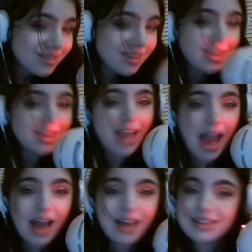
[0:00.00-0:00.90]

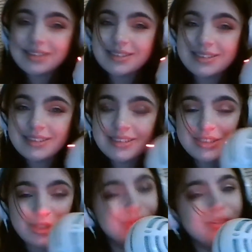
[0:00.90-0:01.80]
Yeah,
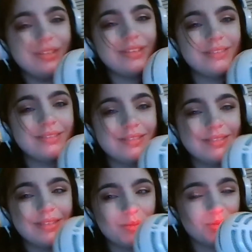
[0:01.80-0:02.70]
cool.
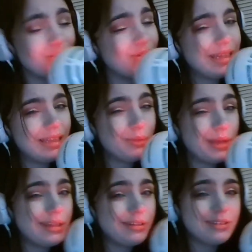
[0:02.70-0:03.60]
I'm so glad that we
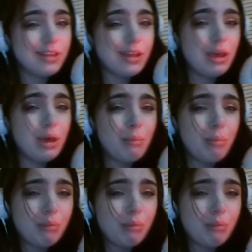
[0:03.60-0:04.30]
cleared that up.